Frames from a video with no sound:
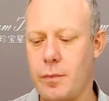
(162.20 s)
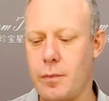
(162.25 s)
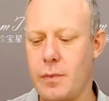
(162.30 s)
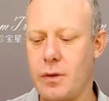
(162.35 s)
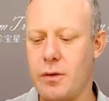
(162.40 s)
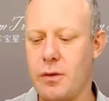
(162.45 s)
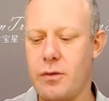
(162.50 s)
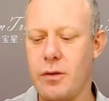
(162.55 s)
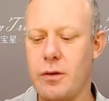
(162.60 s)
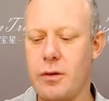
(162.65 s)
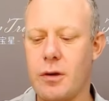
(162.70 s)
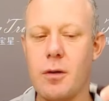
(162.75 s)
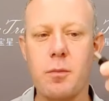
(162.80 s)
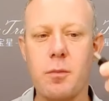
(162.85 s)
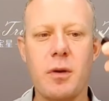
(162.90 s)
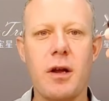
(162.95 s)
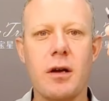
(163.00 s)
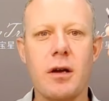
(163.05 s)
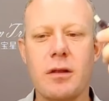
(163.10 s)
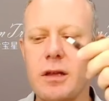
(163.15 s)
you can
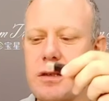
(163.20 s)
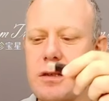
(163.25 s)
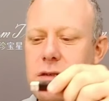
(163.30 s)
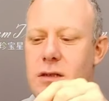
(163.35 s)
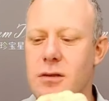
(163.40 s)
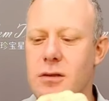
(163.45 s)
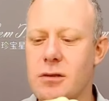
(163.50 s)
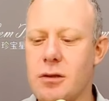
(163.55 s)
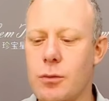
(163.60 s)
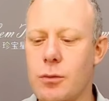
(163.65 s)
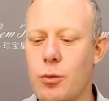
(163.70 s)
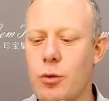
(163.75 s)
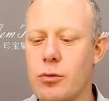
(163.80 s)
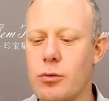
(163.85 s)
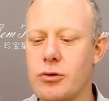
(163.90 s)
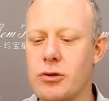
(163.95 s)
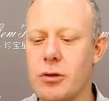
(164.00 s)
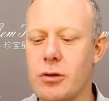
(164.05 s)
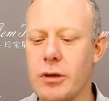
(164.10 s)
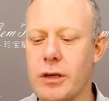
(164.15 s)
plug this into the wall
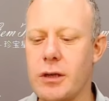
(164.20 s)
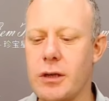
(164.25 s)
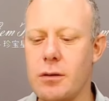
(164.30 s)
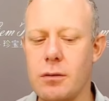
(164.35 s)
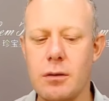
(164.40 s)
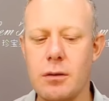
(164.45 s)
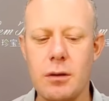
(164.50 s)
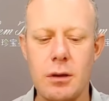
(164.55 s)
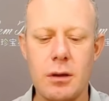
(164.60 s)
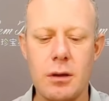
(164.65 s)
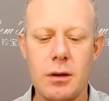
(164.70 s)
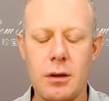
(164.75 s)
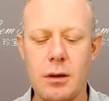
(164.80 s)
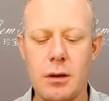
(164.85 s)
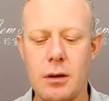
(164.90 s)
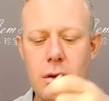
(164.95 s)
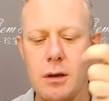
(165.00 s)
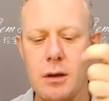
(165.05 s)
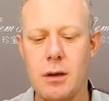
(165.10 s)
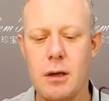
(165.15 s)
socket,
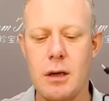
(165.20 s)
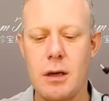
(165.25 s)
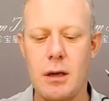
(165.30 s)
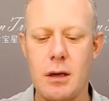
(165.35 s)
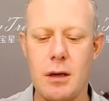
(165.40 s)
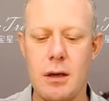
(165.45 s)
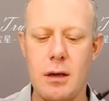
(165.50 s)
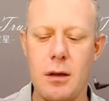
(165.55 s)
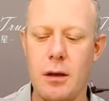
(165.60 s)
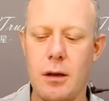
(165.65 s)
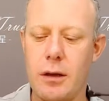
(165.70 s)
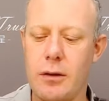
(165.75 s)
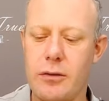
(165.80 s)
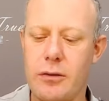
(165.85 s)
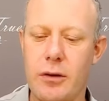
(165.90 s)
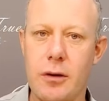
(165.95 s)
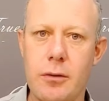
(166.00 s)
like so.